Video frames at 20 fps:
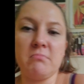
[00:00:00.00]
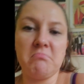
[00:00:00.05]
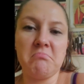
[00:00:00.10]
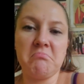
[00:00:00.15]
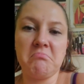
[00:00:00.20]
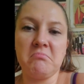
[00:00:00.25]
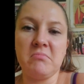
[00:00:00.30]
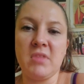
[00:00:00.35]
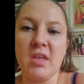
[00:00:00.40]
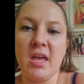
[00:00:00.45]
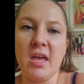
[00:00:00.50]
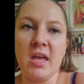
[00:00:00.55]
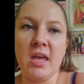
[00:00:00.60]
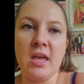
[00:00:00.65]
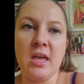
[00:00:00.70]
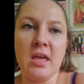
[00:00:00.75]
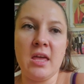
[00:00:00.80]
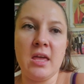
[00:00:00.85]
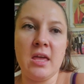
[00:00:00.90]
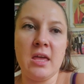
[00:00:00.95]

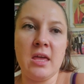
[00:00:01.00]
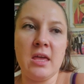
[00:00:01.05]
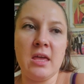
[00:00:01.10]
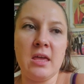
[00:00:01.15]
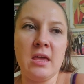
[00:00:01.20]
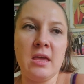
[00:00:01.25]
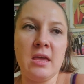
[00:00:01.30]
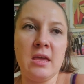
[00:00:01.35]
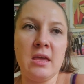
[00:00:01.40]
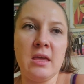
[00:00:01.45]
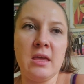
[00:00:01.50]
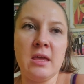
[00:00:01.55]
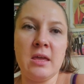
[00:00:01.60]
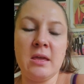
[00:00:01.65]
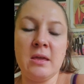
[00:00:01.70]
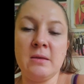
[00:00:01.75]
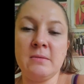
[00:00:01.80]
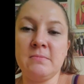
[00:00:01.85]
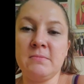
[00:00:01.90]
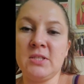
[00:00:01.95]

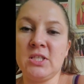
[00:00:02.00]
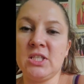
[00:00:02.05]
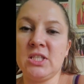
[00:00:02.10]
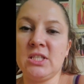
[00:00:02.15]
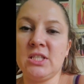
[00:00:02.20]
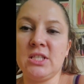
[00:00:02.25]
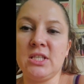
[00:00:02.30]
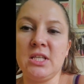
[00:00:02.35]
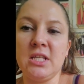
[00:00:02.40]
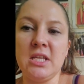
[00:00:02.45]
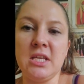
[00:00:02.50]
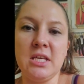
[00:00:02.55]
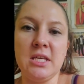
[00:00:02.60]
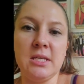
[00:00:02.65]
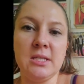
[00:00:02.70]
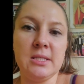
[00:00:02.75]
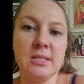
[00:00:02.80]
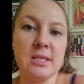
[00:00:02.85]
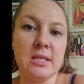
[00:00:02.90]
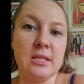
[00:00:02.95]
they
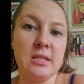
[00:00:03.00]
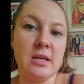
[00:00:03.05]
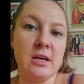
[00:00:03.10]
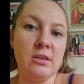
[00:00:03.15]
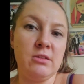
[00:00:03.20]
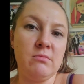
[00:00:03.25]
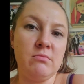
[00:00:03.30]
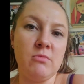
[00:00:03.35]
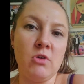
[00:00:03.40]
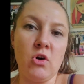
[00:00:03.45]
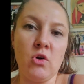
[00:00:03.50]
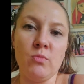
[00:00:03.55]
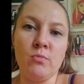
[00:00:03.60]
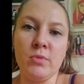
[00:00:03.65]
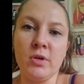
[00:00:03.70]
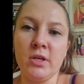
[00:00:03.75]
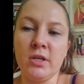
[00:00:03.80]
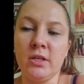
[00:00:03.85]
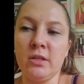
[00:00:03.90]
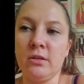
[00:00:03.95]
sneeze at that
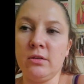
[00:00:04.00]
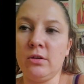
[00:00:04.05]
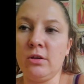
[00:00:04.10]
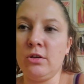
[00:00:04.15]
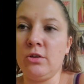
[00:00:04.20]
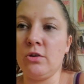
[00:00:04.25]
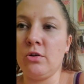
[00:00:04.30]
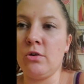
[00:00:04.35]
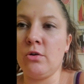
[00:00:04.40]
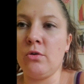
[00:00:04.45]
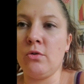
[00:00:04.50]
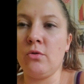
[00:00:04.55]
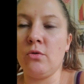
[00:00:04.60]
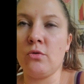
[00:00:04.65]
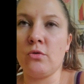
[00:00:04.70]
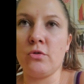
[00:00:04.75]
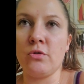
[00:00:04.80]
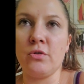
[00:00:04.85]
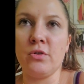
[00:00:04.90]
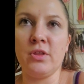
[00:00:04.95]
moment,
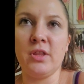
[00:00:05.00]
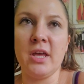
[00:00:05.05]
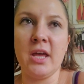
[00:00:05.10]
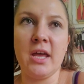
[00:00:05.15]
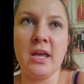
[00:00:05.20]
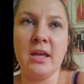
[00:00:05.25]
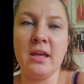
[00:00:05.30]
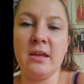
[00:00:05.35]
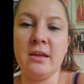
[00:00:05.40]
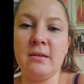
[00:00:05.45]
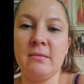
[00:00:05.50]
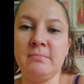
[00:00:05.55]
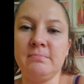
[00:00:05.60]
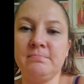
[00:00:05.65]
or they,